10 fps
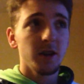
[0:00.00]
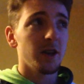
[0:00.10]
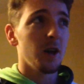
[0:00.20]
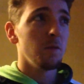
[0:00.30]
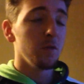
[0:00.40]

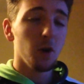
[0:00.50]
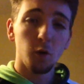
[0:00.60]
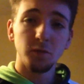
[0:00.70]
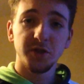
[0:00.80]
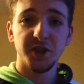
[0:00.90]
You know, not
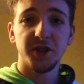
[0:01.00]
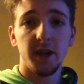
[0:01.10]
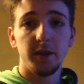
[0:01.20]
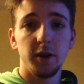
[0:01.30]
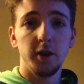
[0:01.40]
up to
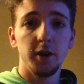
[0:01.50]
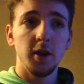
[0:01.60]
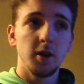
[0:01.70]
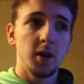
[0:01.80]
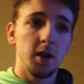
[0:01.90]
standard.
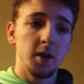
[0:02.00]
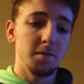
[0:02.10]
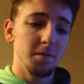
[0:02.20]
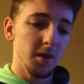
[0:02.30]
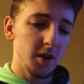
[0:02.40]

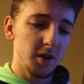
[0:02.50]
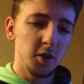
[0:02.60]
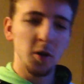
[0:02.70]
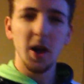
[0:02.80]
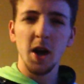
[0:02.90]

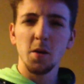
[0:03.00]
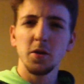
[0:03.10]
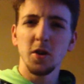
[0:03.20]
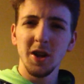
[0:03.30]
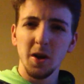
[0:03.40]
Not
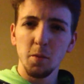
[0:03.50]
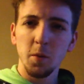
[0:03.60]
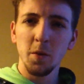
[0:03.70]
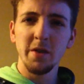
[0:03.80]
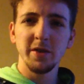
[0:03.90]
like
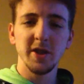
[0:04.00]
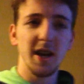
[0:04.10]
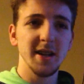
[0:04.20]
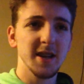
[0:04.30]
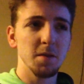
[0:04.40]
we were in
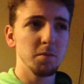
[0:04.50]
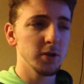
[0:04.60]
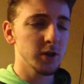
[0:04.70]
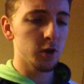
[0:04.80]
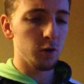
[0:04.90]

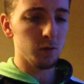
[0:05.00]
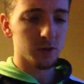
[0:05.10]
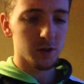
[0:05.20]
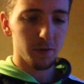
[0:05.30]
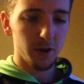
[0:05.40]
September at all,
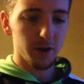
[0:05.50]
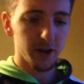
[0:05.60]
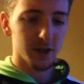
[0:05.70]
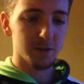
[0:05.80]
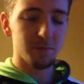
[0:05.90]
to be
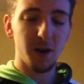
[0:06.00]
honest.